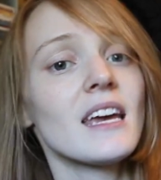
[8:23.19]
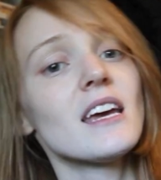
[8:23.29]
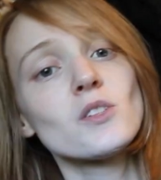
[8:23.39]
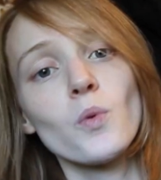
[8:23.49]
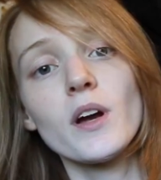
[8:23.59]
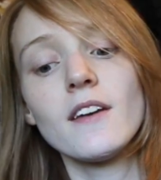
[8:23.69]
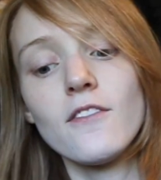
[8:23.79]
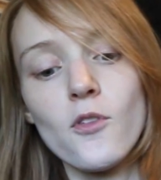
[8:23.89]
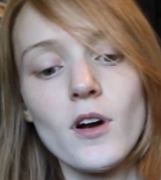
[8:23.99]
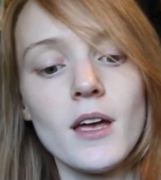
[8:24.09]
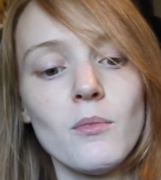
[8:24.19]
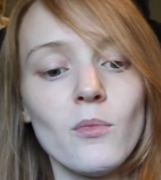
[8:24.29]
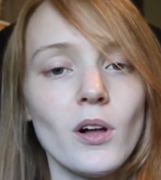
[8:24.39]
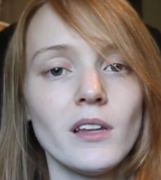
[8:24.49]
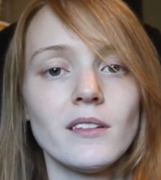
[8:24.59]
It's working for
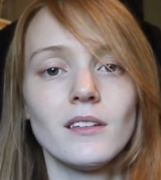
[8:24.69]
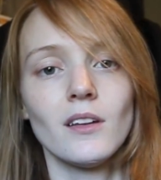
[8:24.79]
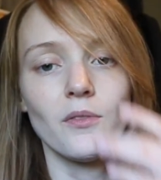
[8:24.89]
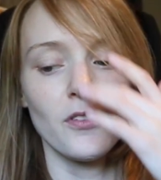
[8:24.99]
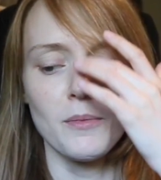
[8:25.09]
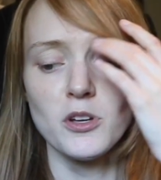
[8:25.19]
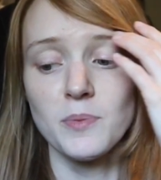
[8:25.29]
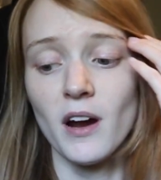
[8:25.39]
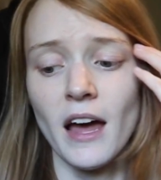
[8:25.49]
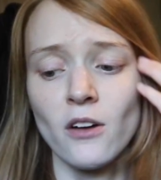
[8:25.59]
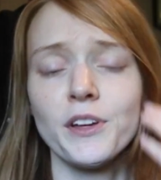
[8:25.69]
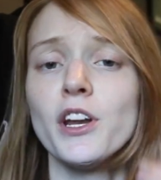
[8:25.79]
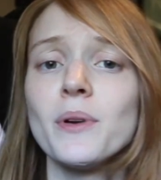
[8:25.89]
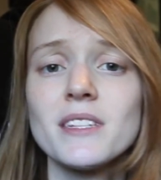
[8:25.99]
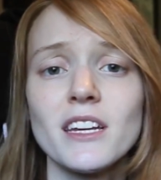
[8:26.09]
him. Well, you know, for the most part, I don't really
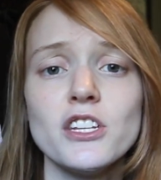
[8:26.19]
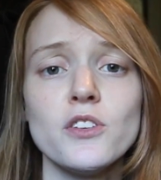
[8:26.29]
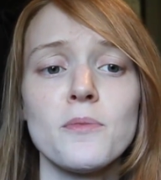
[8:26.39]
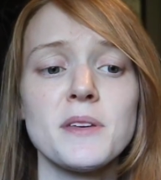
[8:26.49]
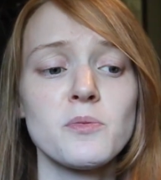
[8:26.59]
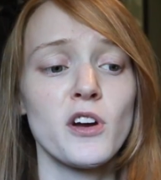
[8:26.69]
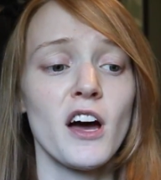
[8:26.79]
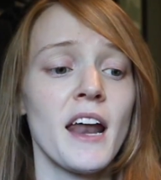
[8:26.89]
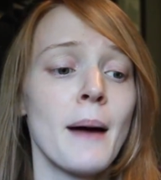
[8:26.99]
know what he's gonna do from this point on.